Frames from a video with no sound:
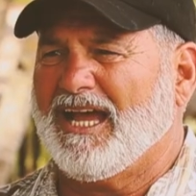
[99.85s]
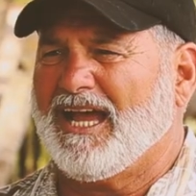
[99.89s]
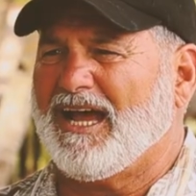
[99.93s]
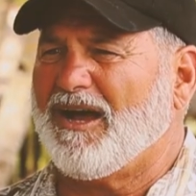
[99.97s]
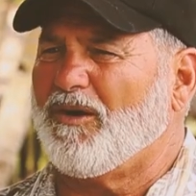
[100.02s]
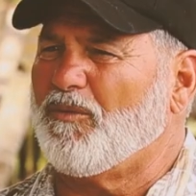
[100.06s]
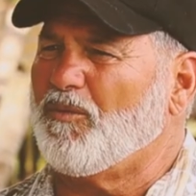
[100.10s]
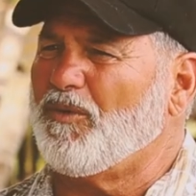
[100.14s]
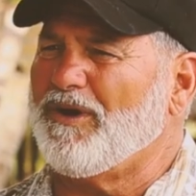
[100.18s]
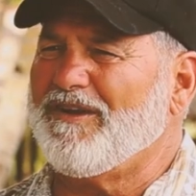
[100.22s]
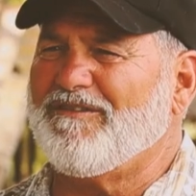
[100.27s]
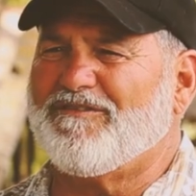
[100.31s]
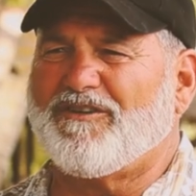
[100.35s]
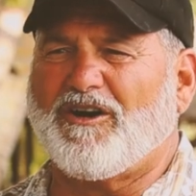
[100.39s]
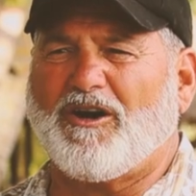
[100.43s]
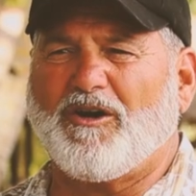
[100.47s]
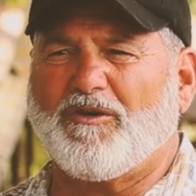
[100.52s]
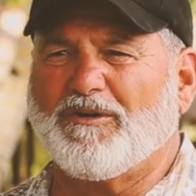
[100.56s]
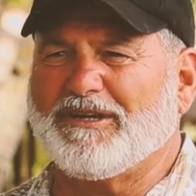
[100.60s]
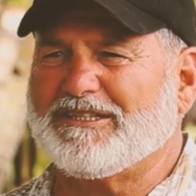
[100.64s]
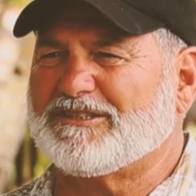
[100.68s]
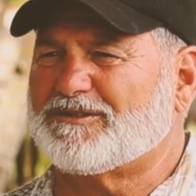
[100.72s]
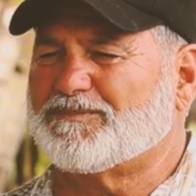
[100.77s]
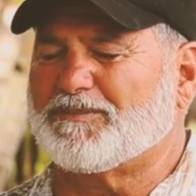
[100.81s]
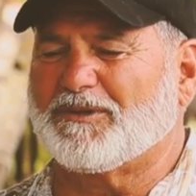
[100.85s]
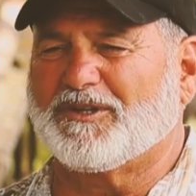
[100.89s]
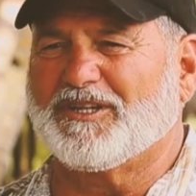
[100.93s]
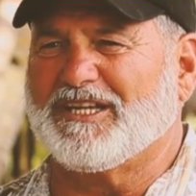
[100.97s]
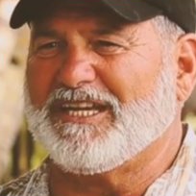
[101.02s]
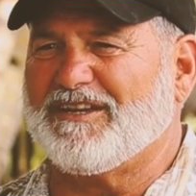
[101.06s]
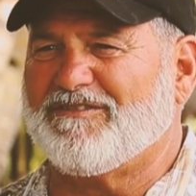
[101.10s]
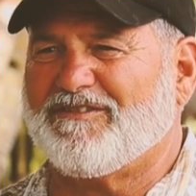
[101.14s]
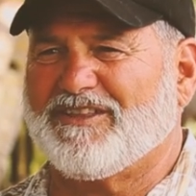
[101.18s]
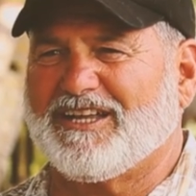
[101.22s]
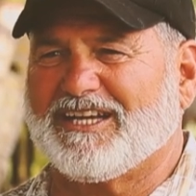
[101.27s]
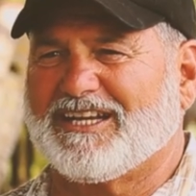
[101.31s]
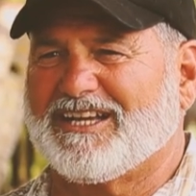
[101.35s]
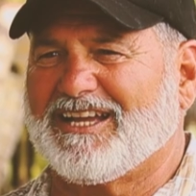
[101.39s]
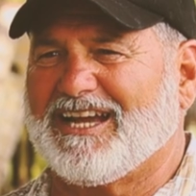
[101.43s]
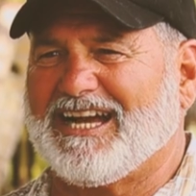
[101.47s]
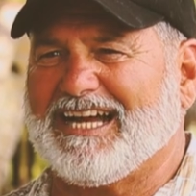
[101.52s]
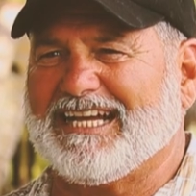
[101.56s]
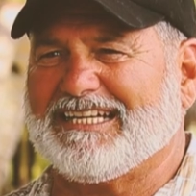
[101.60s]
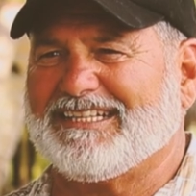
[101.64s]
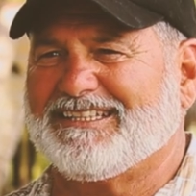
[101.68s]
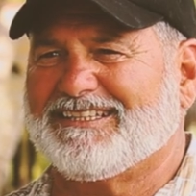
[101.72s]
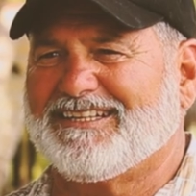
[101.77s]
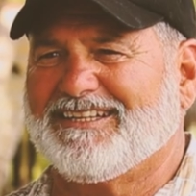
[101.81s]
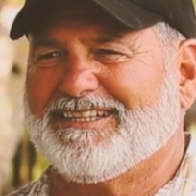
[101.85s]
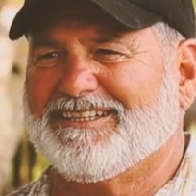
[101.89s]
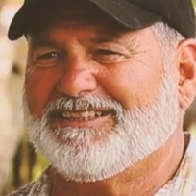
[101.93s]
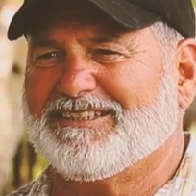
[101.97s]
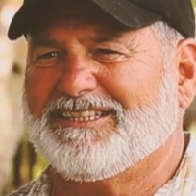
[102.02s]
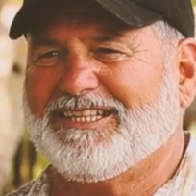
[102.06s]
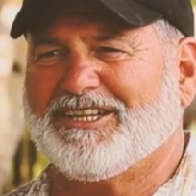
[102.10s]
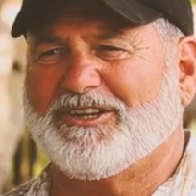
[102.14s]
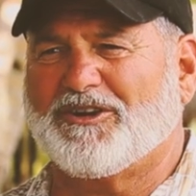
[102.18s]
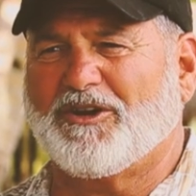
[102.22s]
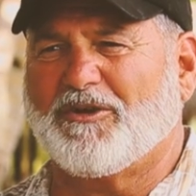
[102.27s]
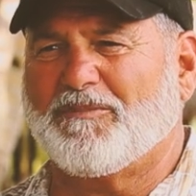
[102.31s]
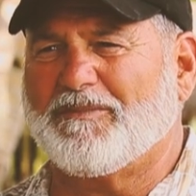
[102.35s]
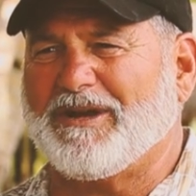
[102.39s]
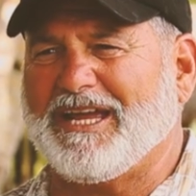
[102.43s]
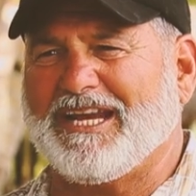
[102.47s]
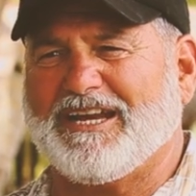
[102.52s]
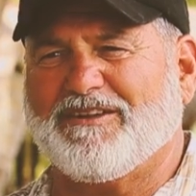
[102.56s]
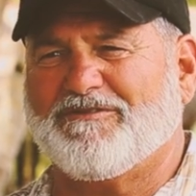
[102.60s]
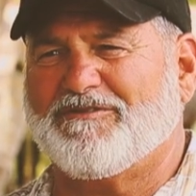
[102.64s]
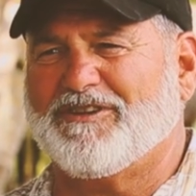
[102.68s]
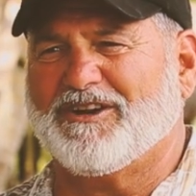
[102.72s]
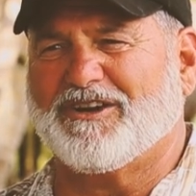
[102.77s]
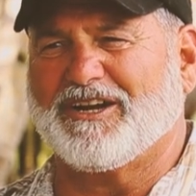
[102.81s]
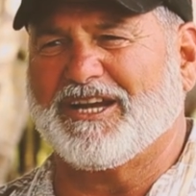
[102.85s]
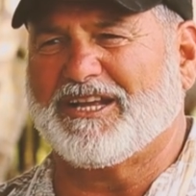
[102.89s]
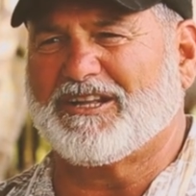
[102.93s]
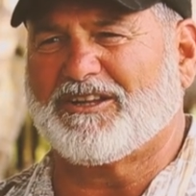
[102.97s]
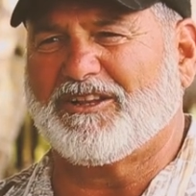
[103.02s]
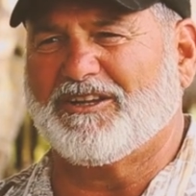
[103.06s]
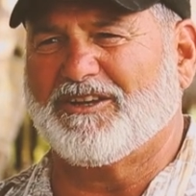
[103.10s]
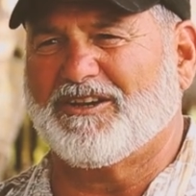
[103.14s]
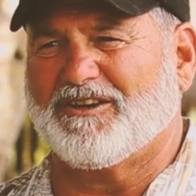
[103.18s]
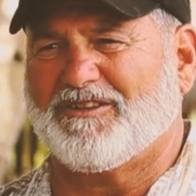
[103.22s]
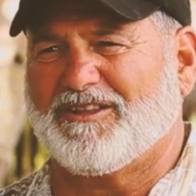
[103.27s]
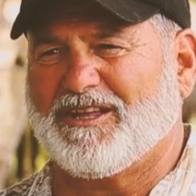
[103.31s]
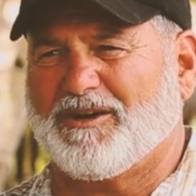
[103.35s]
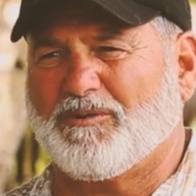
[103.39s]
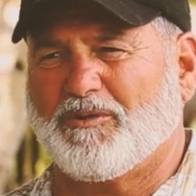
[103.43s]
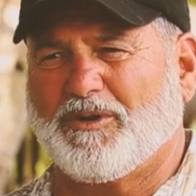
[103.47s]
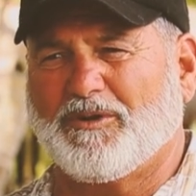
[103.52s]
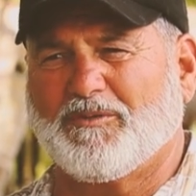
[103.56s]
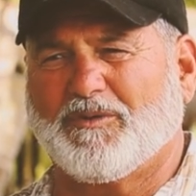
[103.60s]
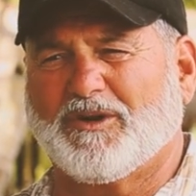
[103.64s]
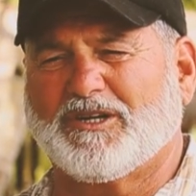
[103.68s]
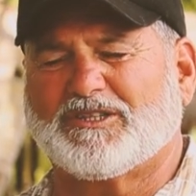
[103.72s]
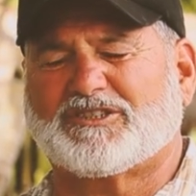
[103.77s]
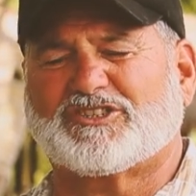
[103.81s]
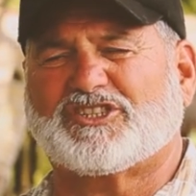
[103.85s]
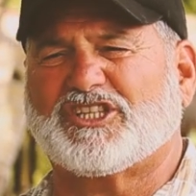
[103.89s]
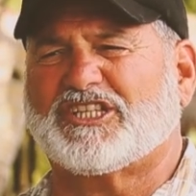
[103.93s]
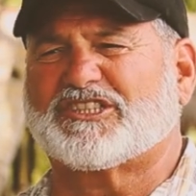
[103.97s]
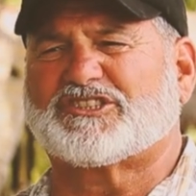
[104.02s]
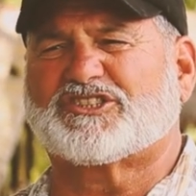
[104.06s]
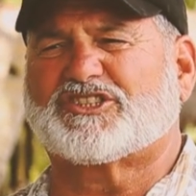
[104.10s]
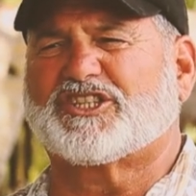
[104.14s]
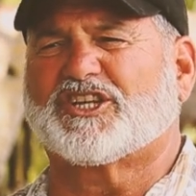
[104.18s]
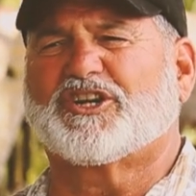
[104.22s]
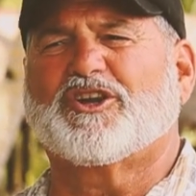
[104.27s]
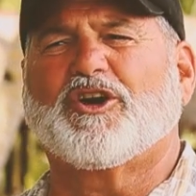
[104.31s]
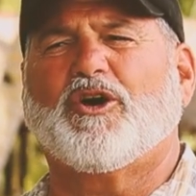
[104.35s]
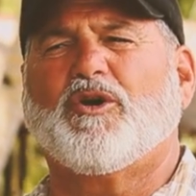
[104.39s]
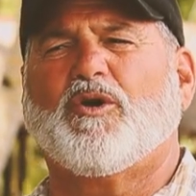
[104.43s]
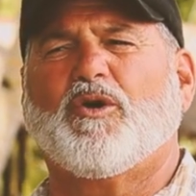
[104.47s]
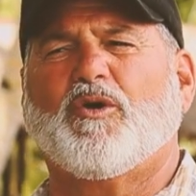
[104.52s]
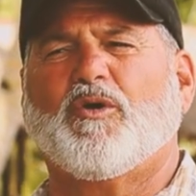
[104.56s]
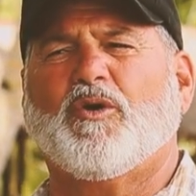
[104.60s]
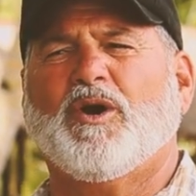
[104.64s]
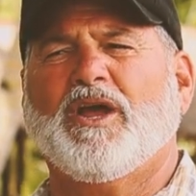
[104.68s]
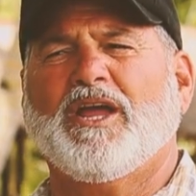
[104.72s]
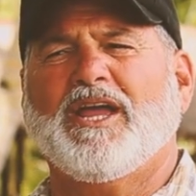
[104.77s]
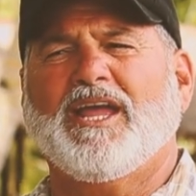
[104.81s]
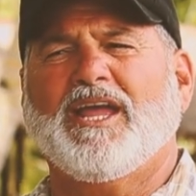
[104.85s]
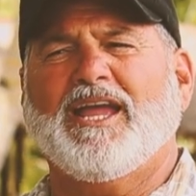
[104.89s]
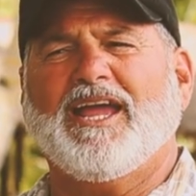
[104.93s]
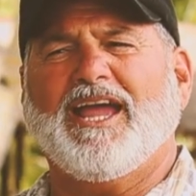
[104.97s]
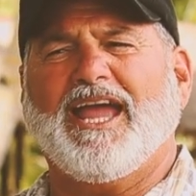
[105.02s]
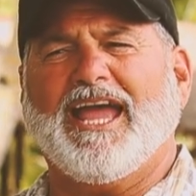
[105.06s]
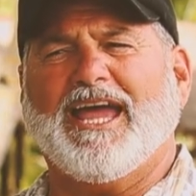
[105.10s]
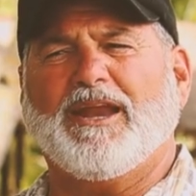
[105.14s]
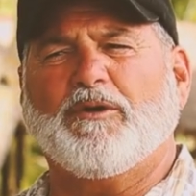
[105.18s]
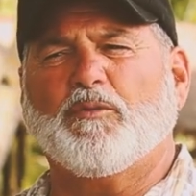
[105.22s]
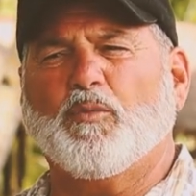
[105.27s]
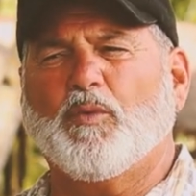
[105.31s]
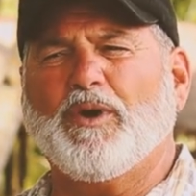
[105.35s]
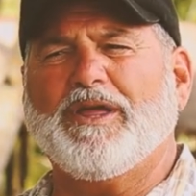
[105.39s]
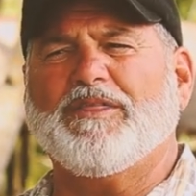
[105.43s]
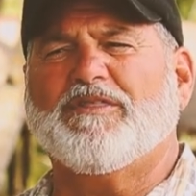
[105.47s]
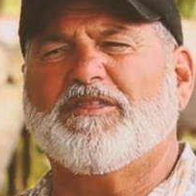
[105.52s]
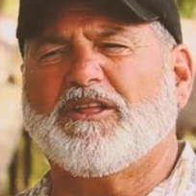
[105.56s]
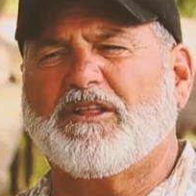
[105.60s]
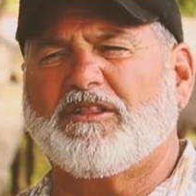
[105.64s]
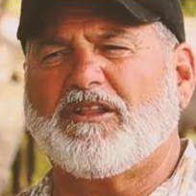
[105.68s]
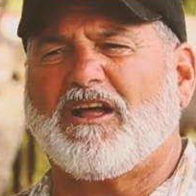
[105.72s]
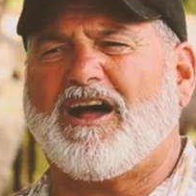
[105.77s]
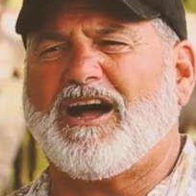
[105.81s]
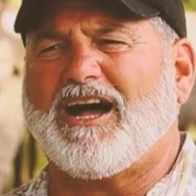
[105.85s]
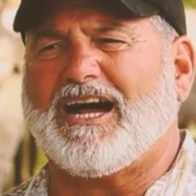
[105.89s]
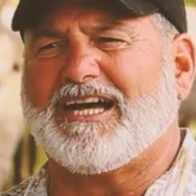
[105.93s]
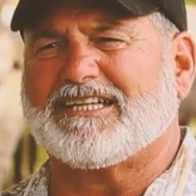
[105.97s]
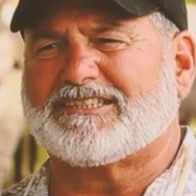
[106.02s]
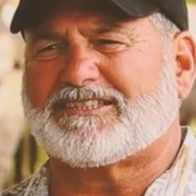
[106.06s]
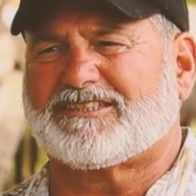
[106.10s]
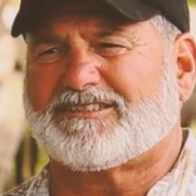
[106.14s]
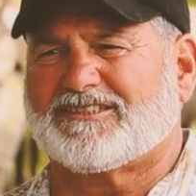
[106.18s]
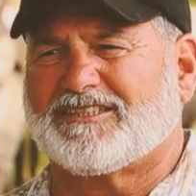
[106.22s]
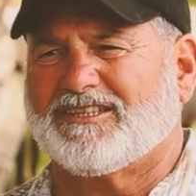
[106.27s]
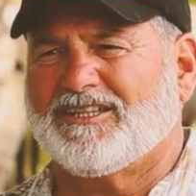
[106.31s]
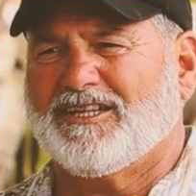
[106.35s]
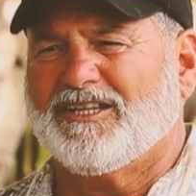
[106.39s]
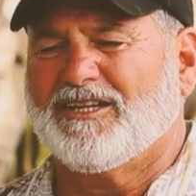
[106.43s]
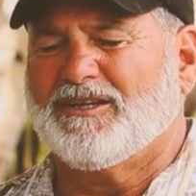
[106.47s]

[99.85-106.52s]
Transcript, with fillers: Uh, we've always believed that God, you know, made it very clear that we weren't just to go and win the lost,